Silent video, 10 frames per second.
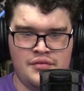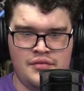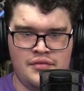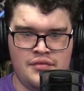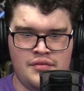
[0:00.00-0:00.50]

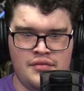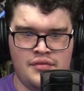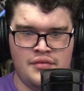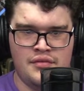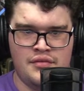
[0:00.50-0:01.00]

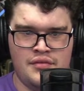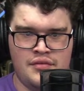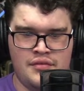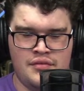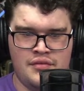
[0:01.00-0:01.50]

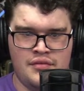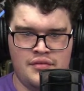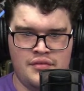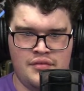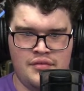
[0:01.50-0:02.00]

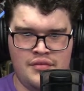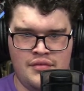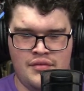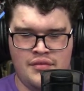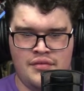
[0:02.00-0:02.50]

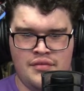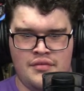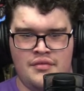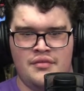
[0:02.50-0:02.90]
(not speaking)